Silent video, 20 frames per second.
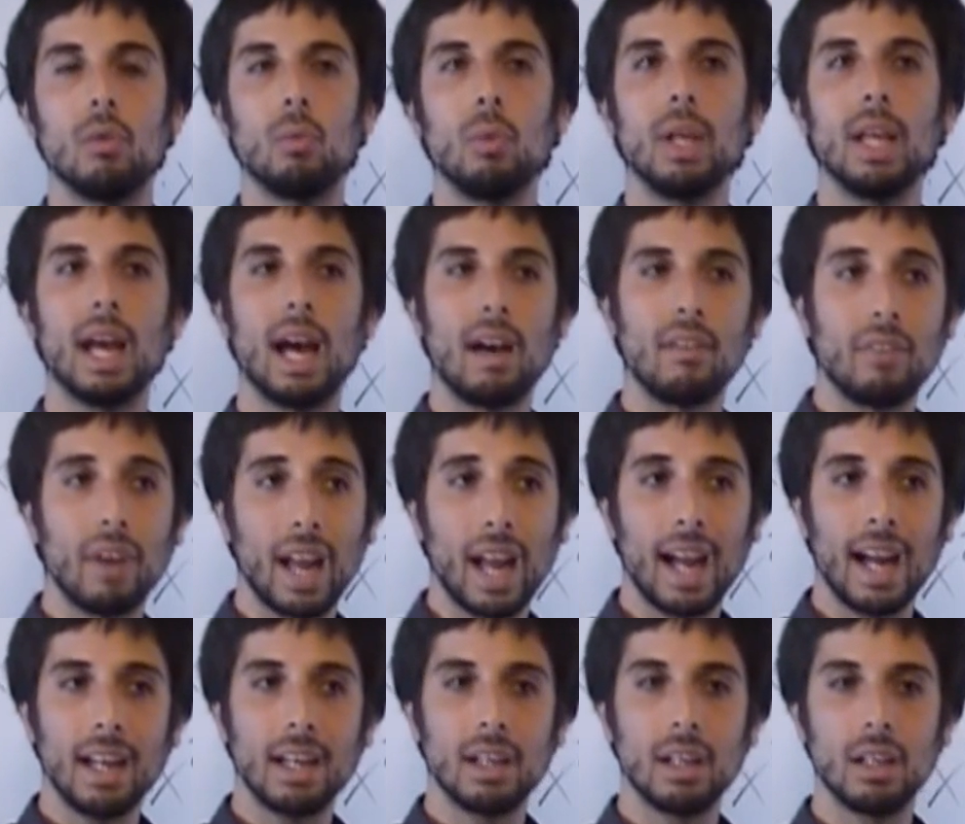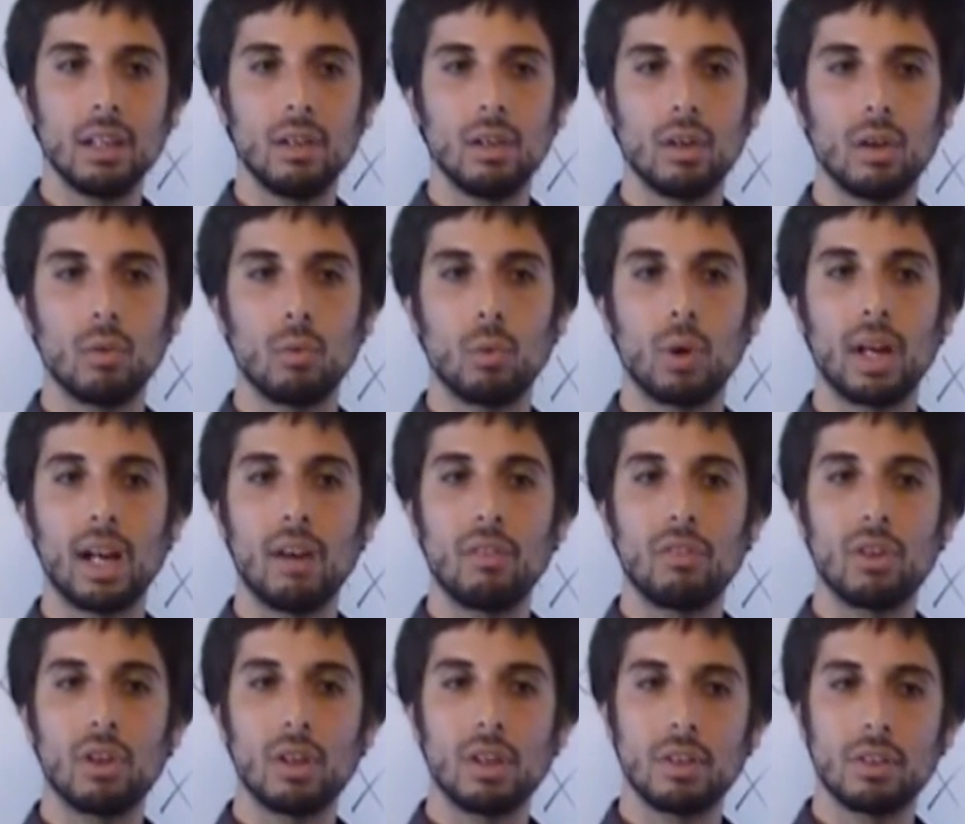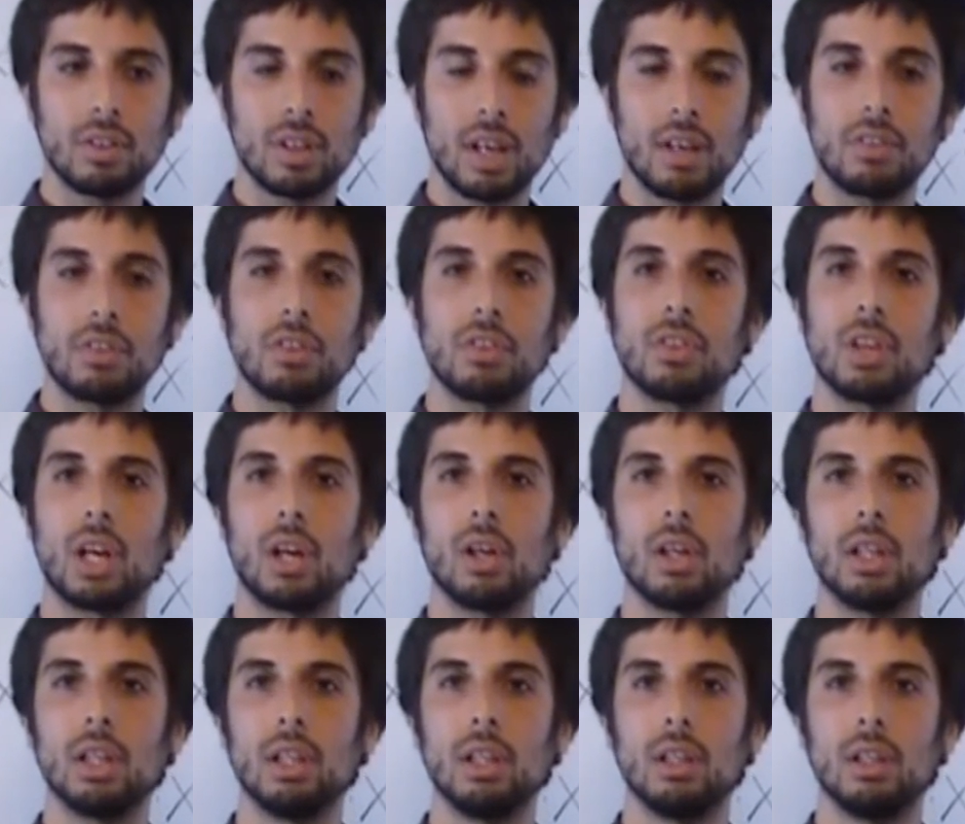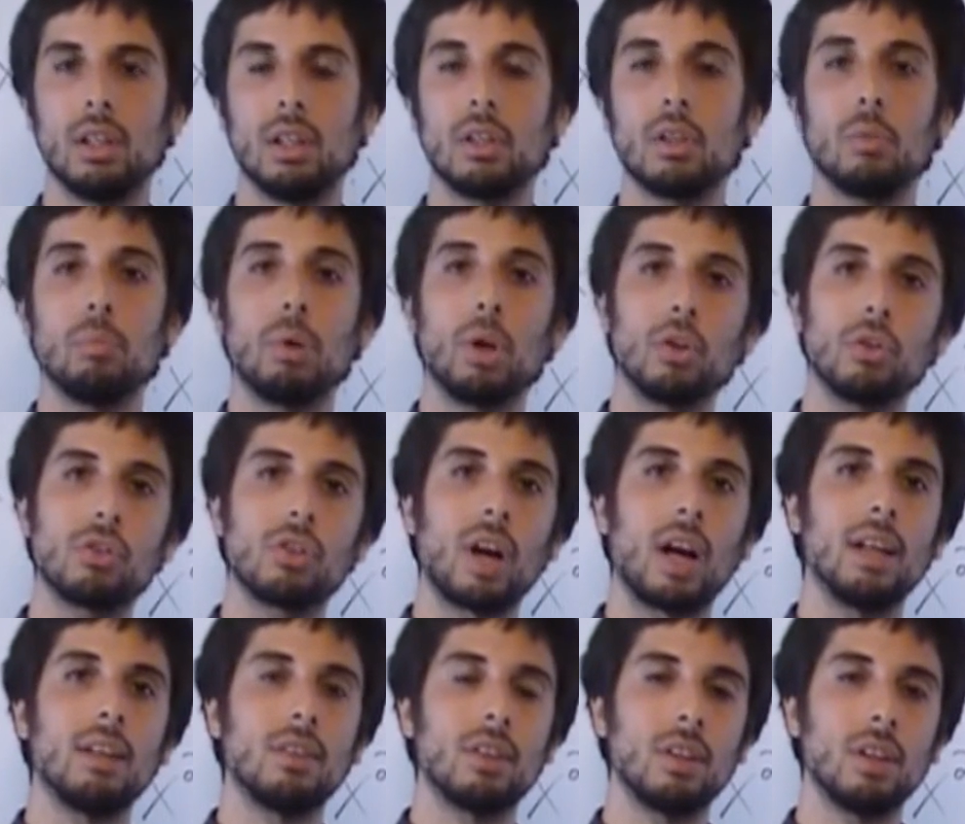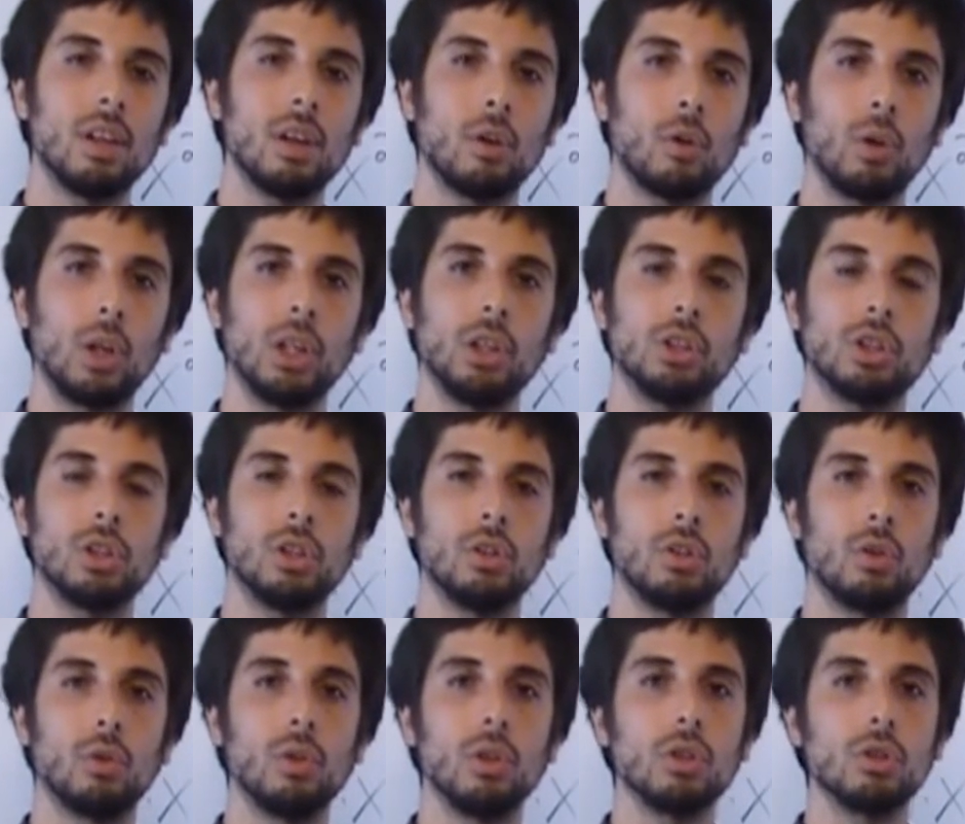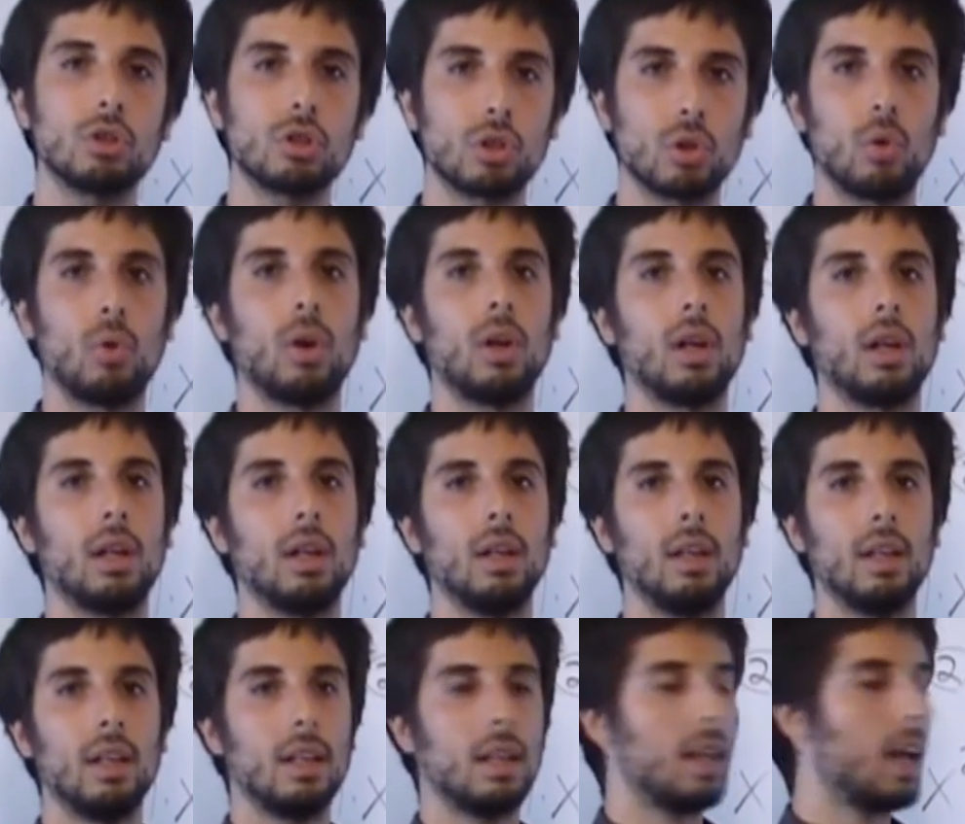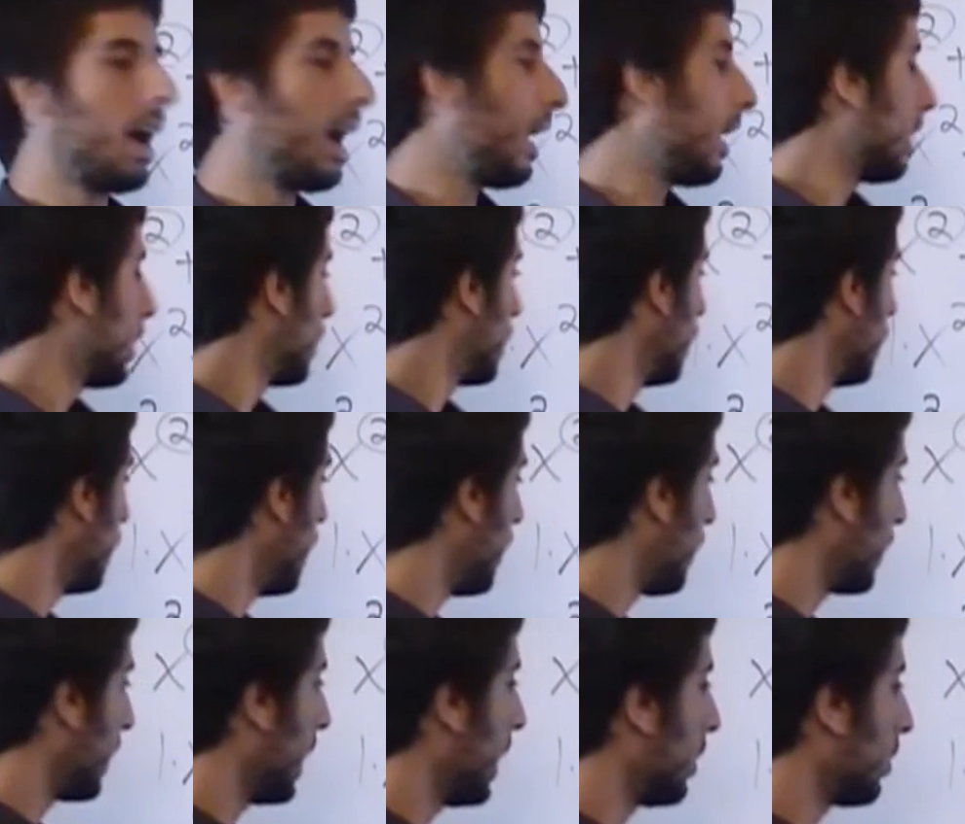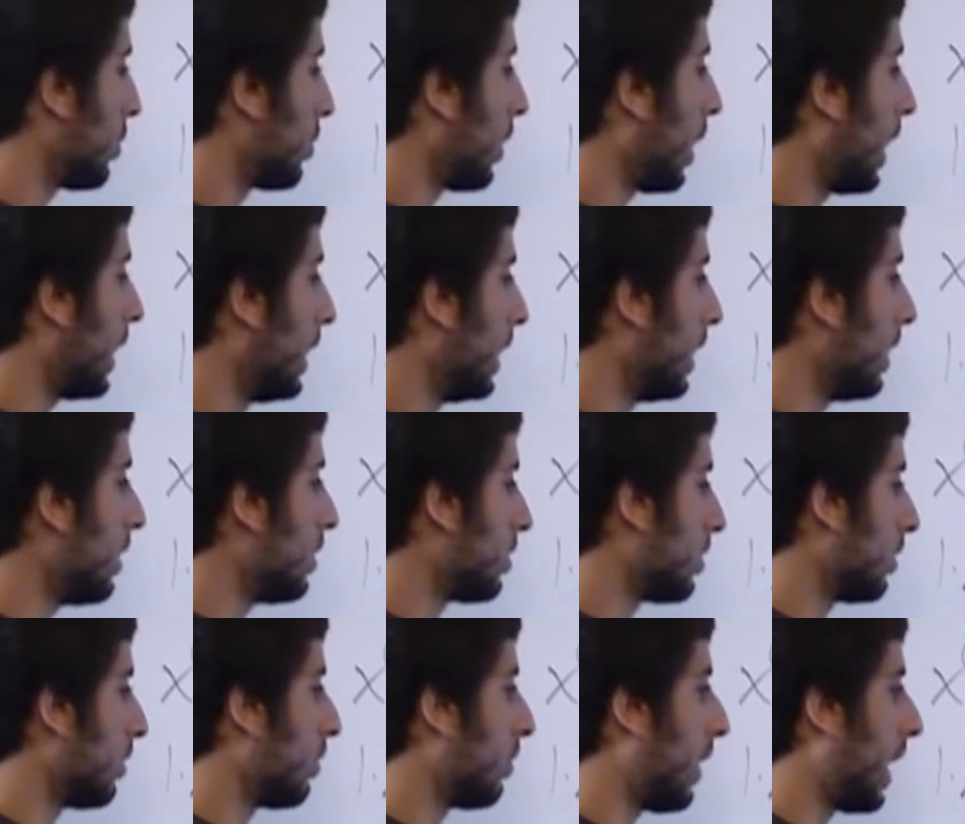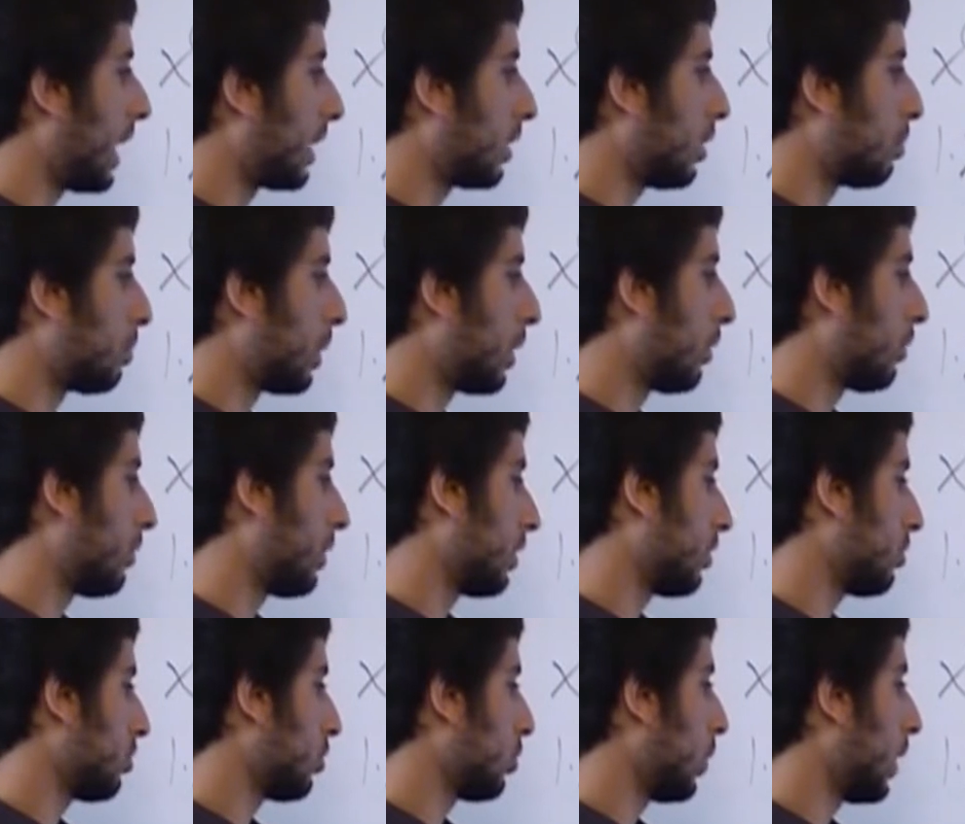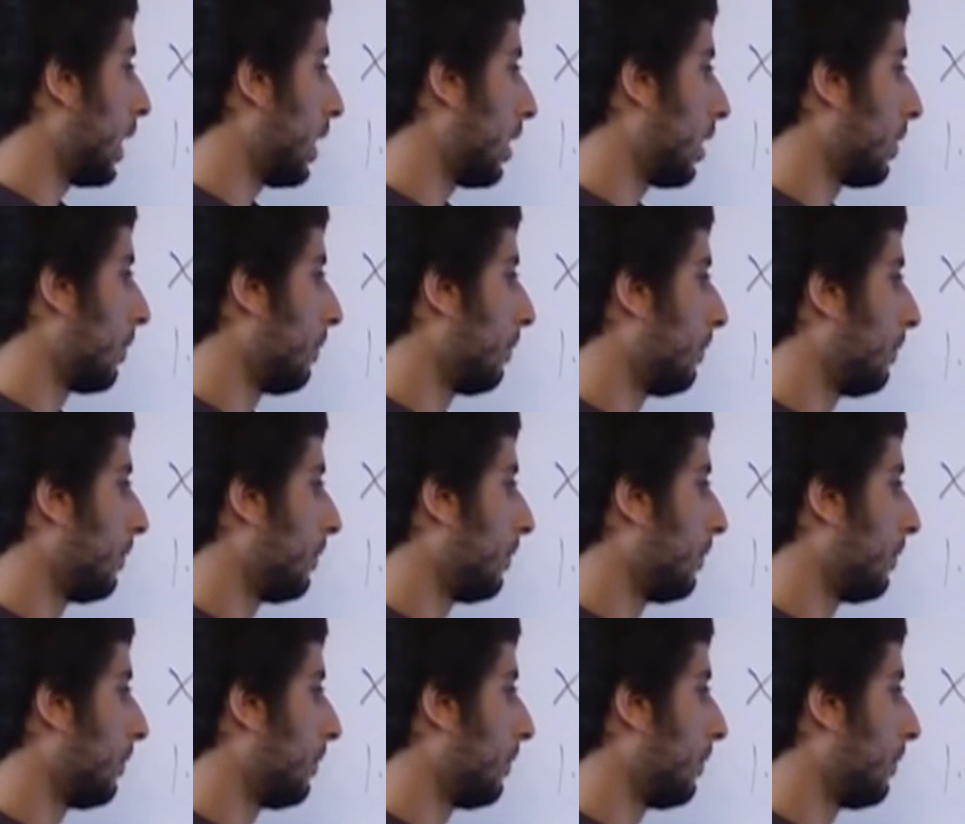we have added whatever is necessary to both sides of the equation to ensure that the left-hand side is in fact a perfect square.